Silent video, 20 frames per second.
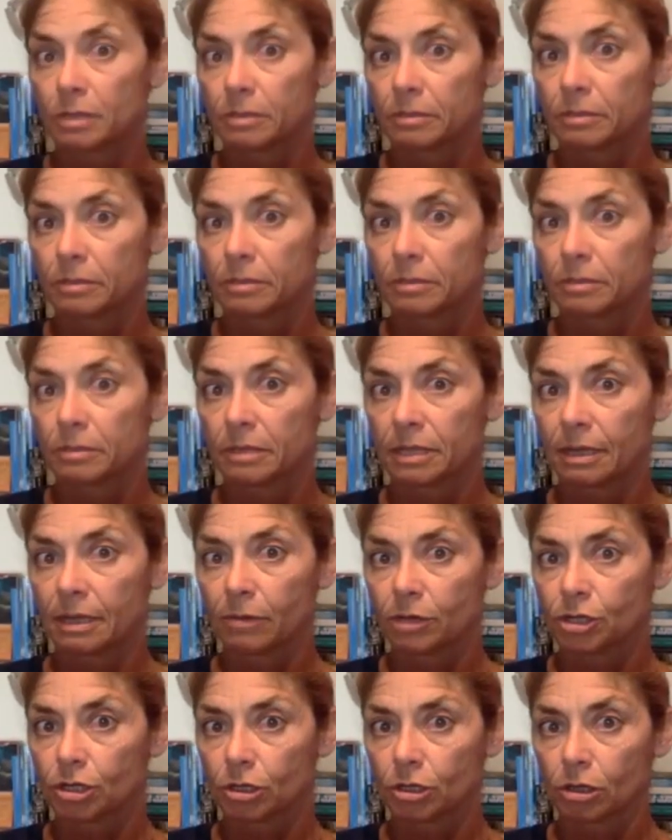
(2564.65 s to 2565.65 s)
I mean, I
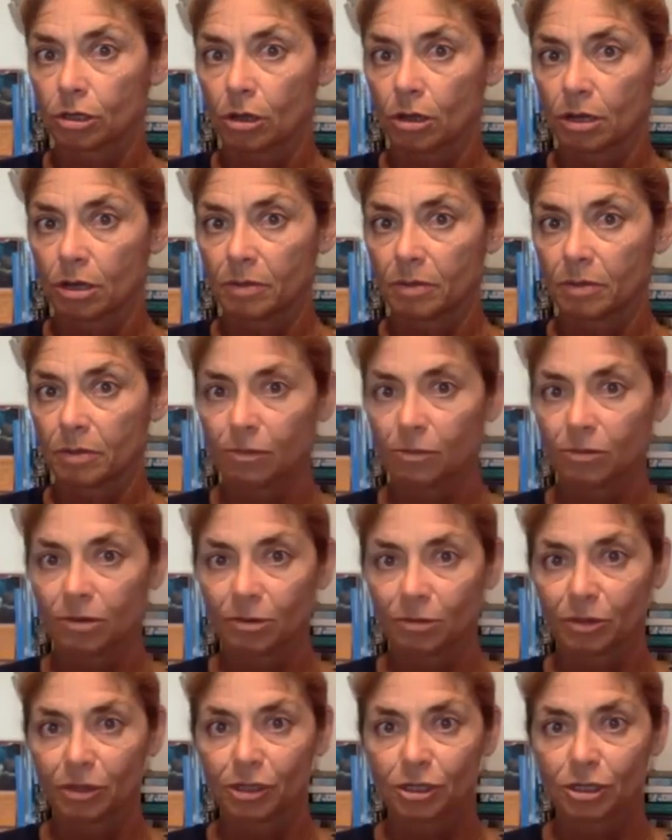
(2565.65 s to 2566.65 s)
wish I could only be in the water
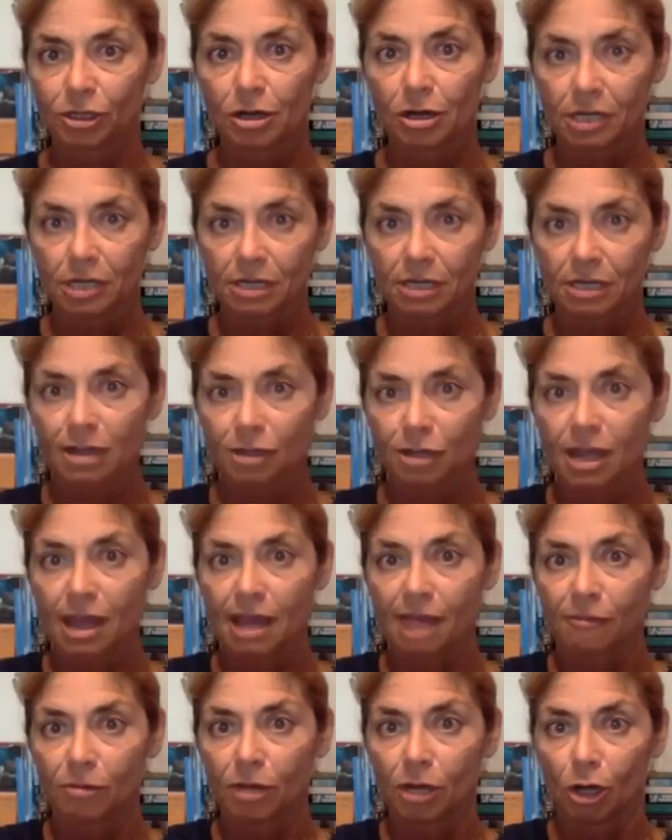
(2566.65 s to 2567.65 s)
with sharks. I actually
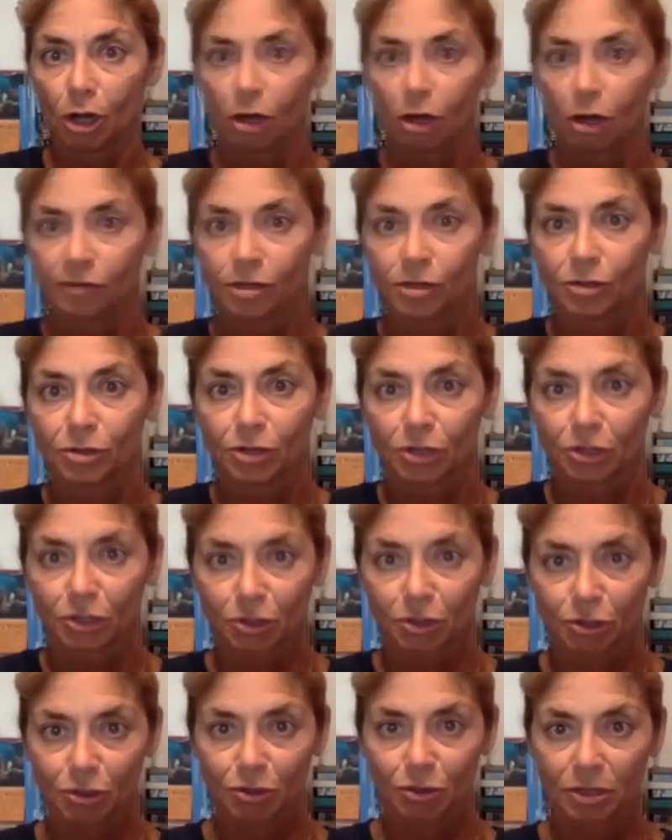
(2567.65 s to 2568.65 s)
have quite a lot of duties to
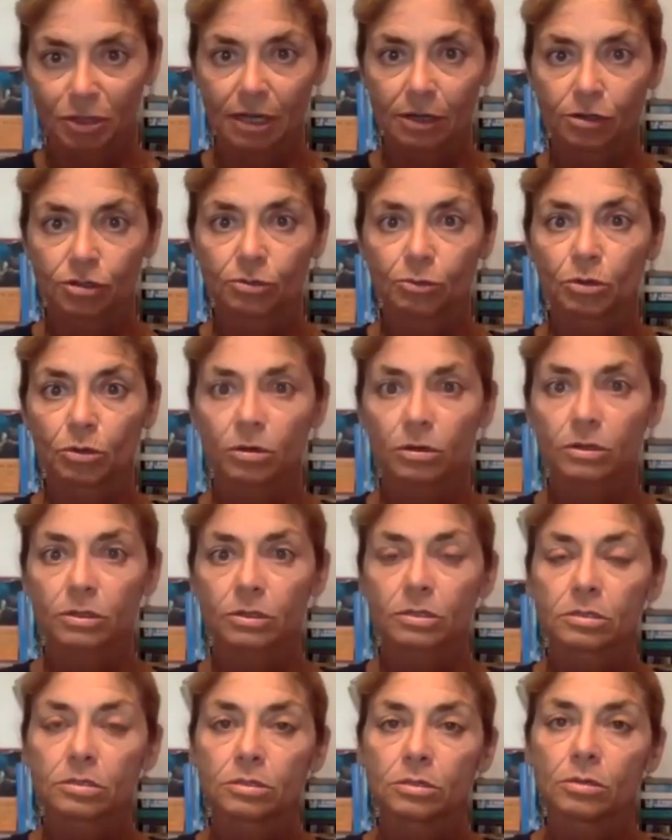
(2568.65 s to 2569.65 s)
do and other works
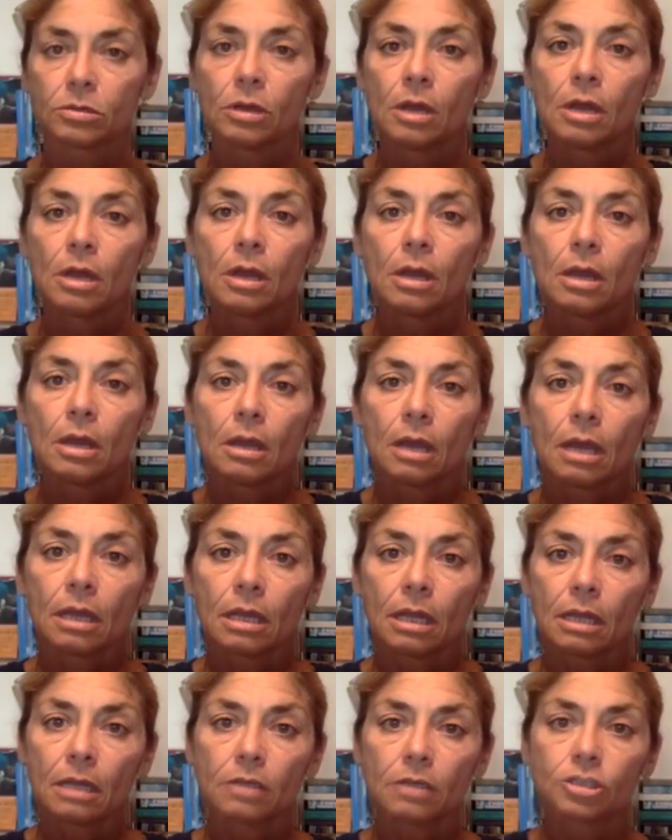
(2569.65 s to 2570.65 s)
to do. And
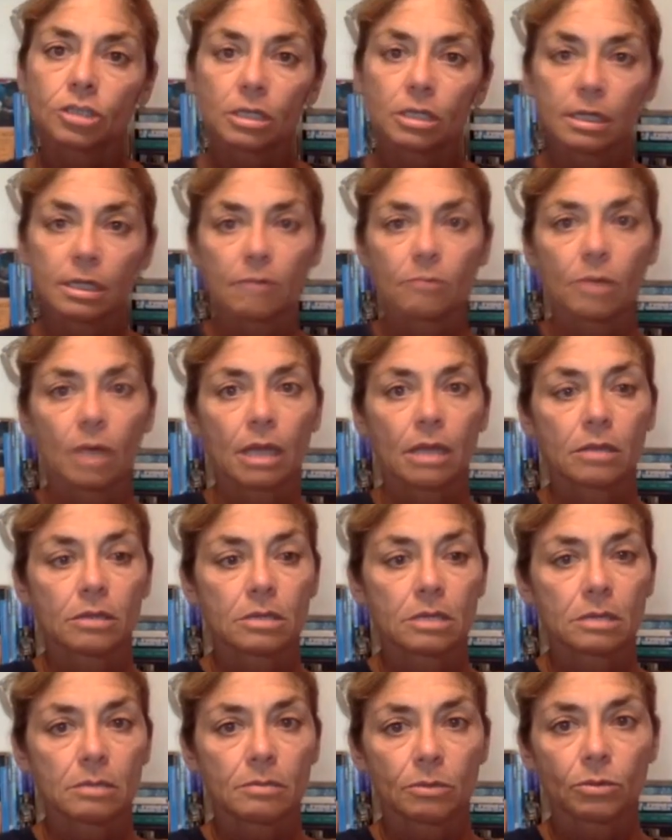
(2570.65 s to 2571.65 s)
then Jillian went
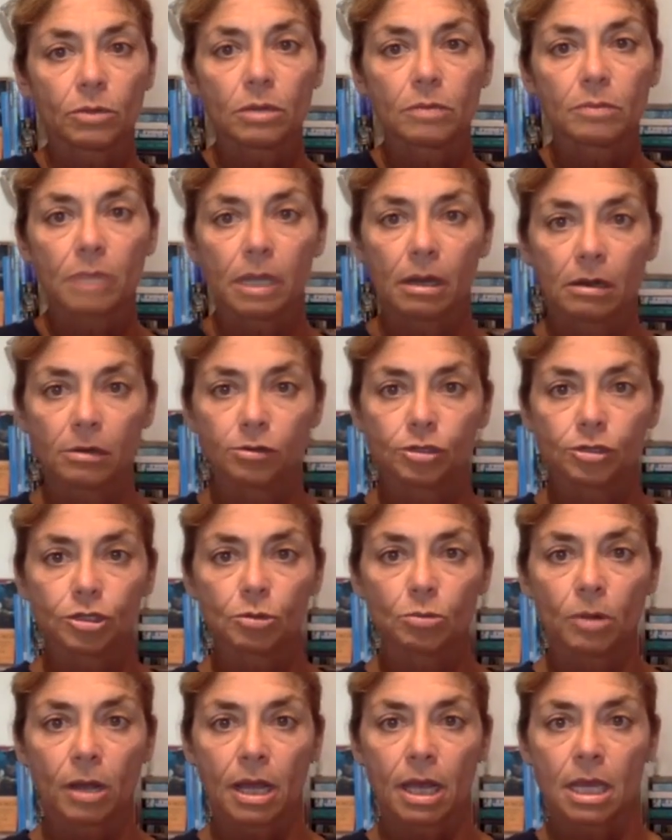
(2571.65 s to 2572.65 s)
the marine
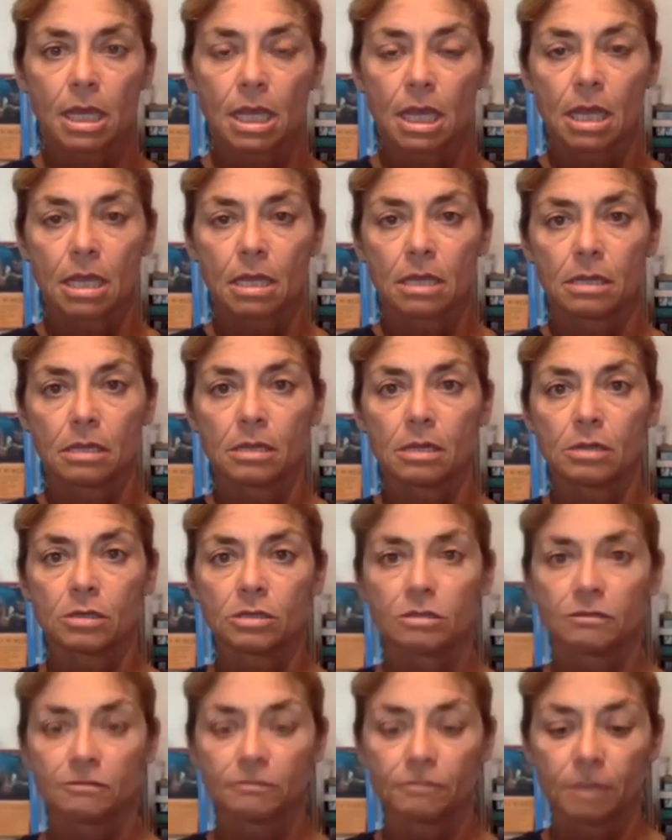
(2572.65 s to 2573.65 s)
biology way in, in a
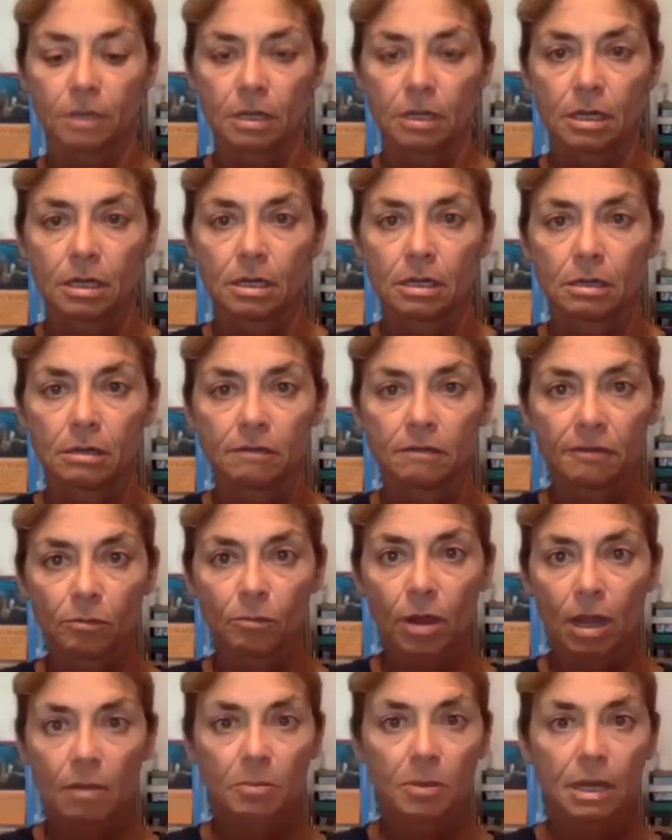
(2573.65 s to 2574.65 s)
different in a
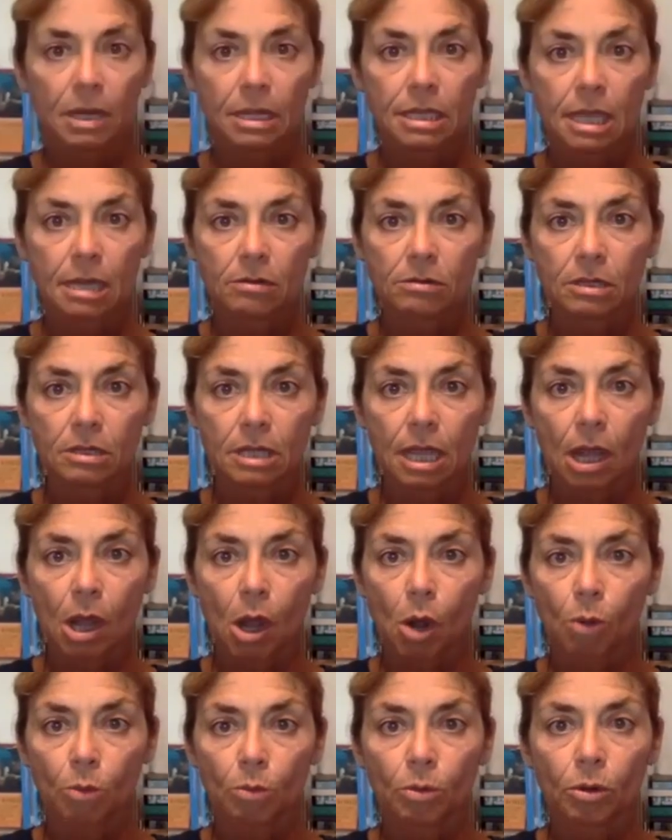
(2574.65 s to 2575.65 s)
different way. But at the end of the day,
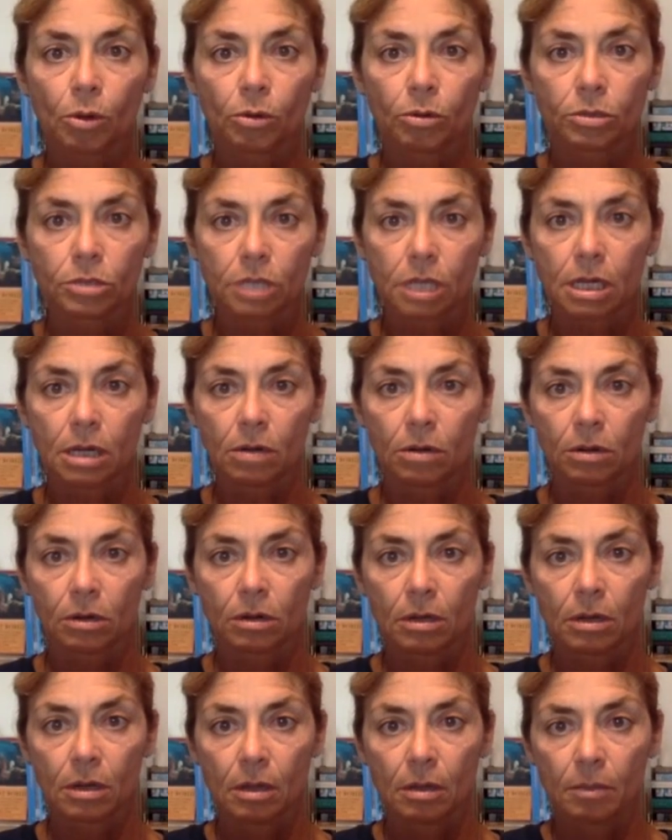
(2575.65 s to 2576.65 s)
our road and
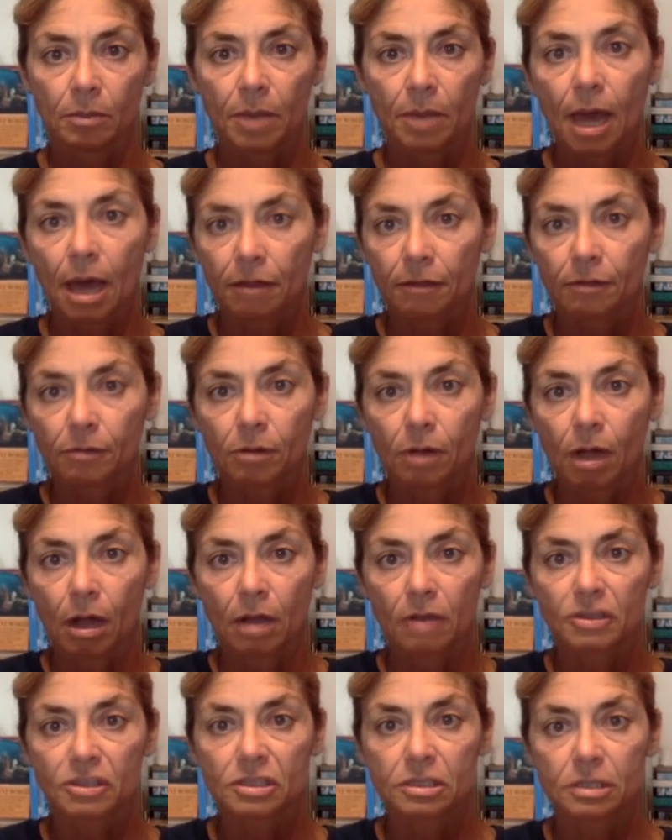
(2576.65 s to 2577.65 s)
our path
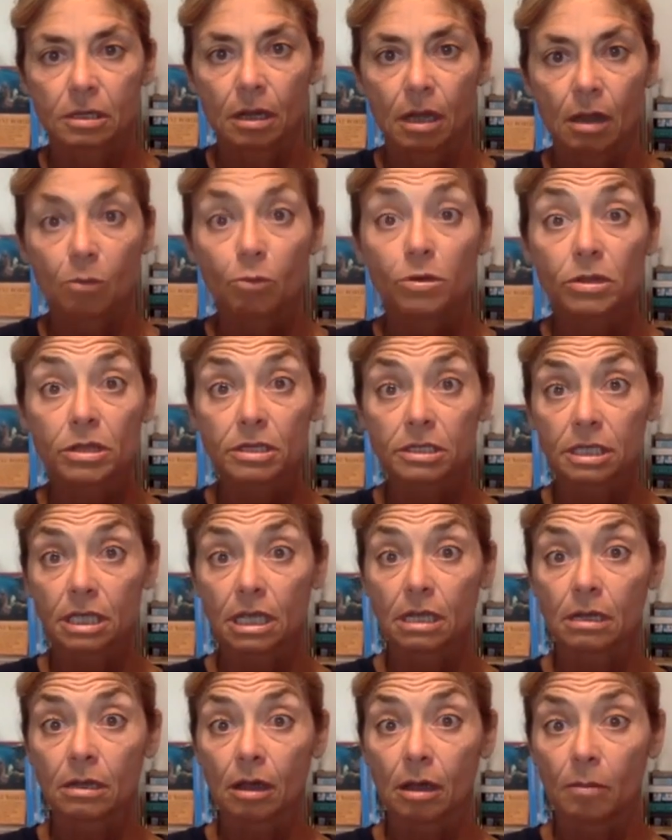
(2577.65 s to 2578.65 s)
crossed uh, with the
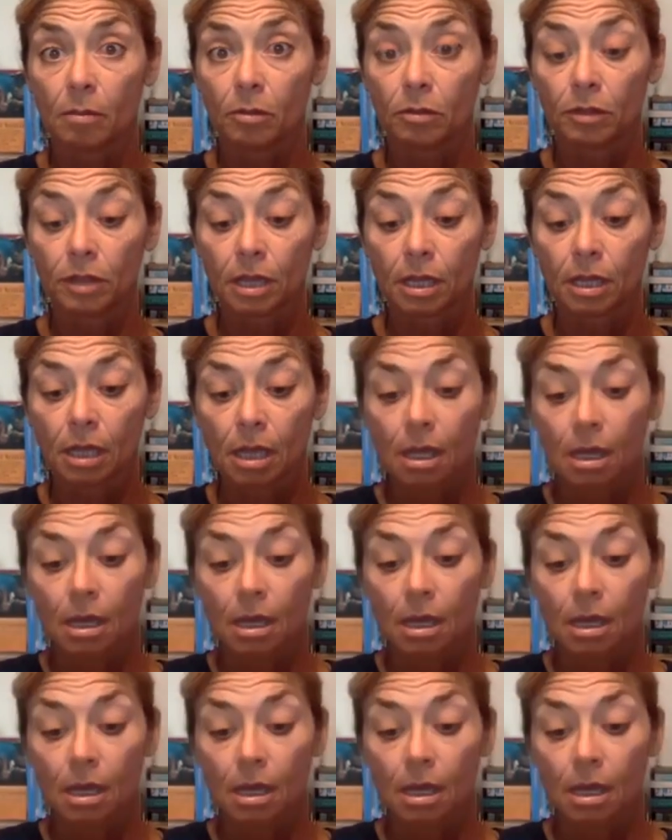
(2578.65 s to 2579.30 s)
same common thing.